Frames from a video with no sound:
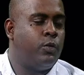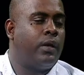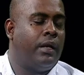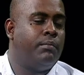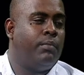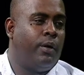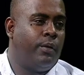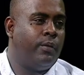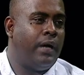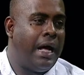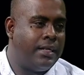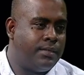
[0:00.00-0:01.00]
can borrow
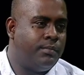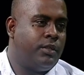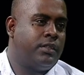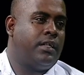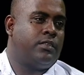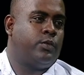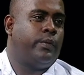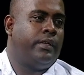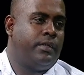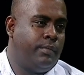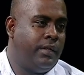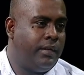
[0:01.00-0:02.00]
as much as
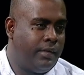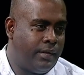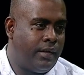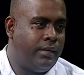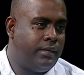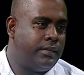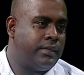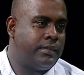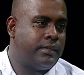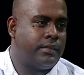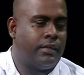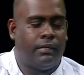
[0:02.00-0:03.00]
$20 million,
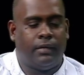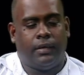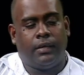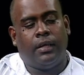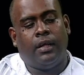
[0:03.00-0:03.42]
all right?